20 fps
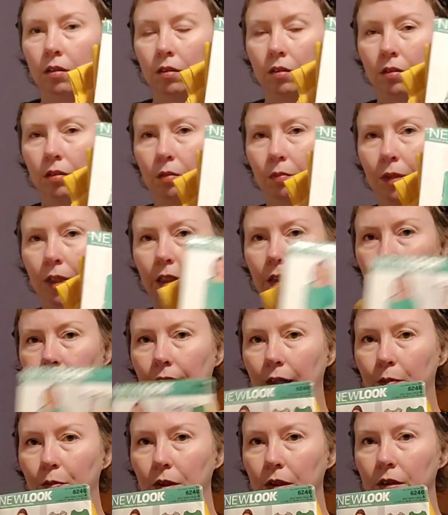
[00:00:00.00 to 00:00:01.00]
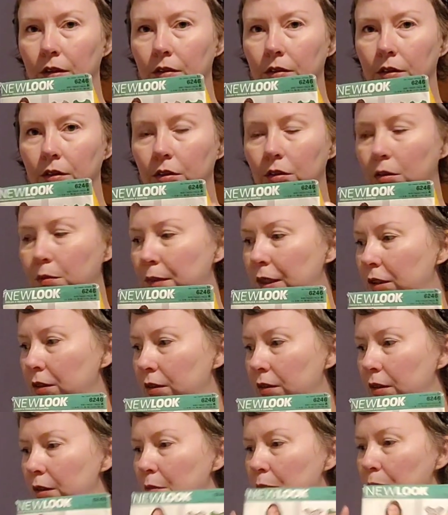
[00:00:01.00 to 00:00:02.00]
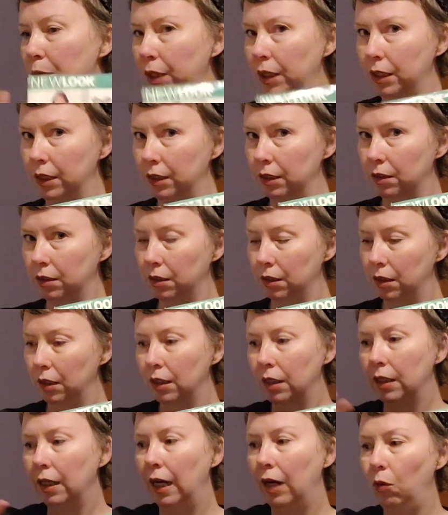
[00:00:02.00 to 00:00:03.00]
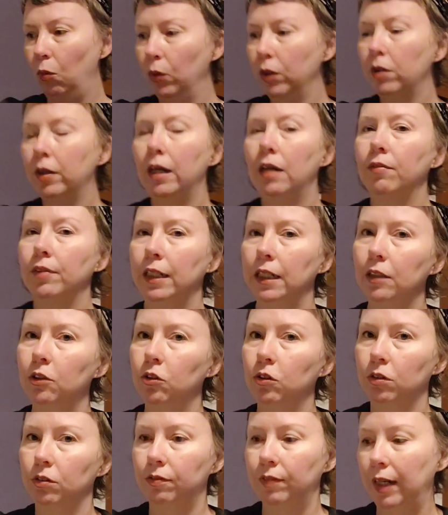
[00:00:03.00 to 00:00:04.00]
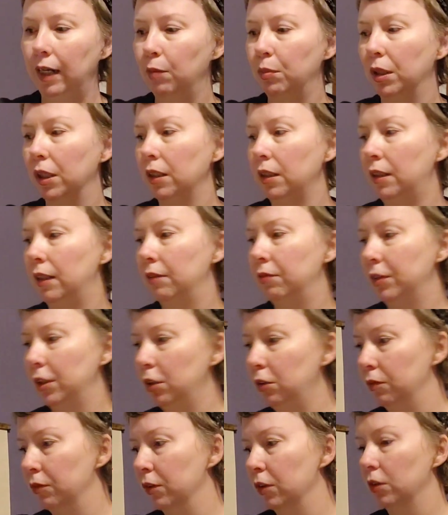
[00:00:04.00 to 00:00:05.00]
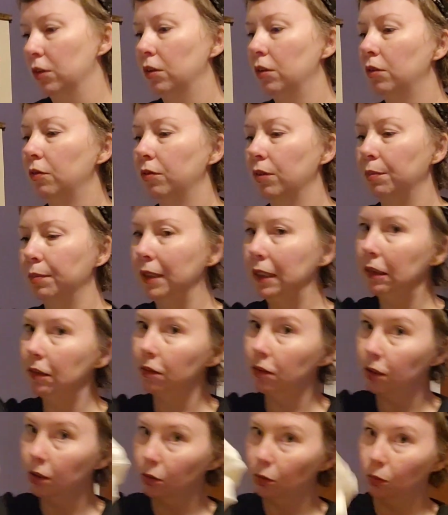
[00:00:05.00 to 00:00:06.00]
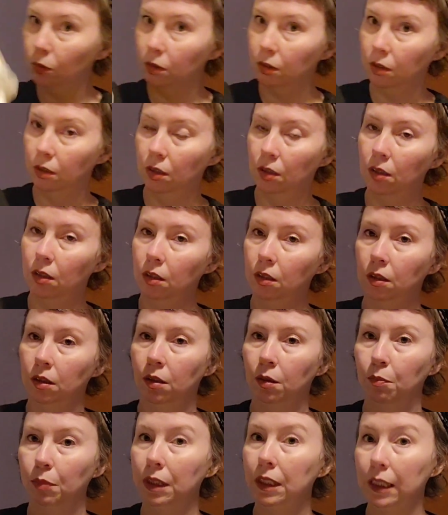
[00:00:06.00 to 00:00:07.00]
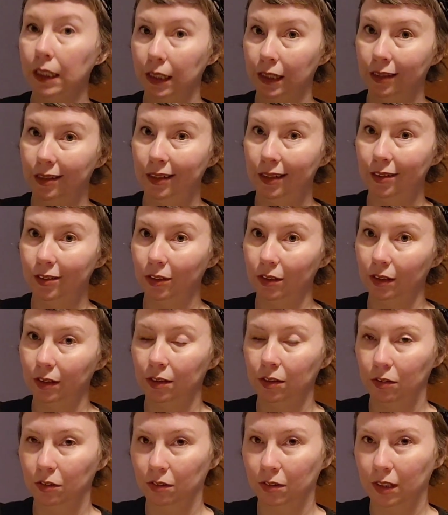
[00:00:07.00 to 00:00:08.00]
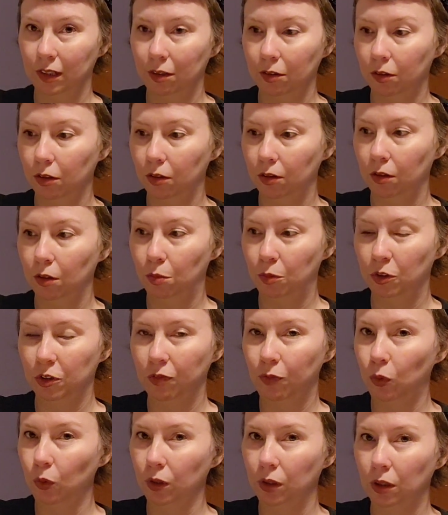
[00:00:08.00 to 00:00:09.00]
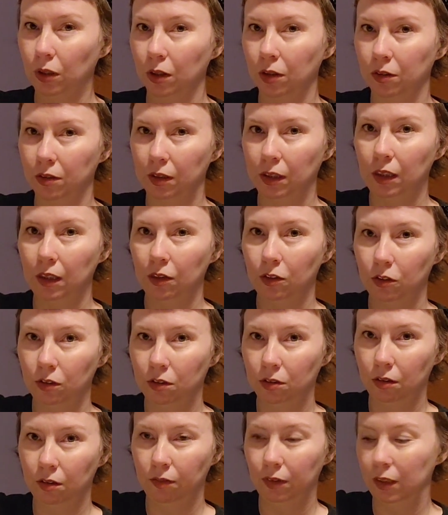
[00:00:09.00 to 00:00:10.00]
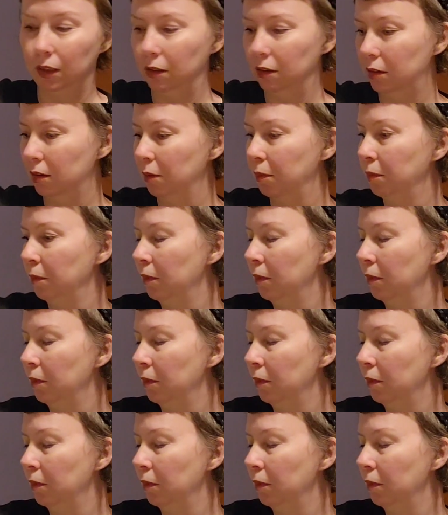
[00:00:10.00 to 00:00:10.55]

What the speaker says: some kind of fabric to do the muslin, but I will have extra fabric left over from these 2. Plenty, actually, because there's like almost 4 yards each of these.